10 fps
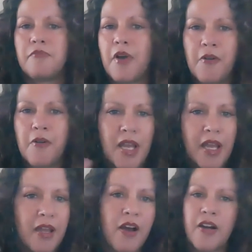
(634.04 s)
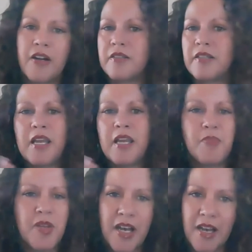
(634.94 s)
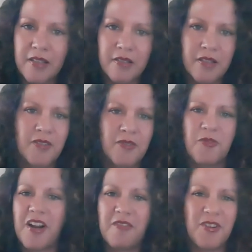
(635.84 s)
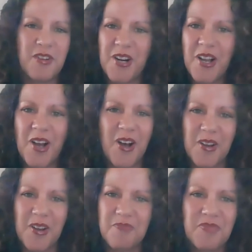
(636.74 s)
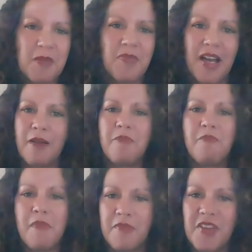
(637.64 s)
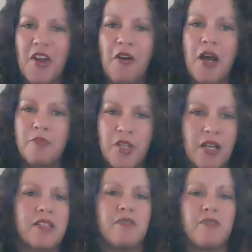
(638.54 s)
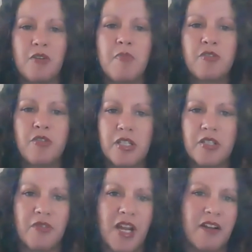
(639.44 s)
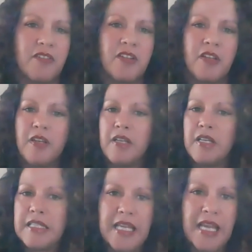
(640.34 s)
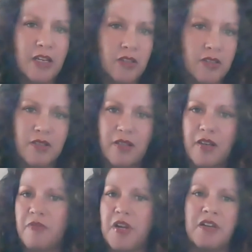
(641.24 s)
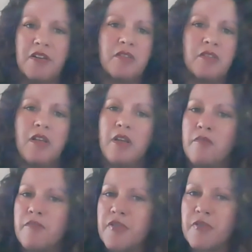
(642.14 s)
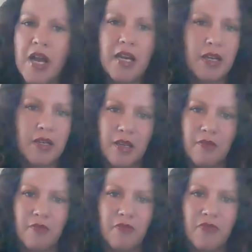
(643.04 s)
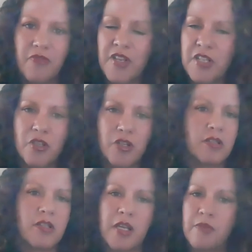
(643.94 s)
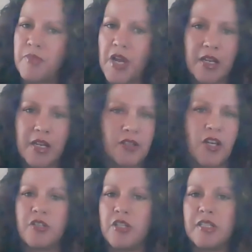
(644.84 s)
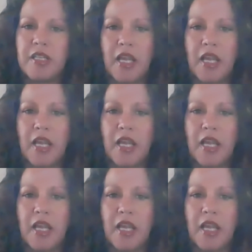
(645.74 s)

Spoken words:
OKRs, KPIs, whatever you want to call them, but objectives or metrics around sales, around product and features and product launches.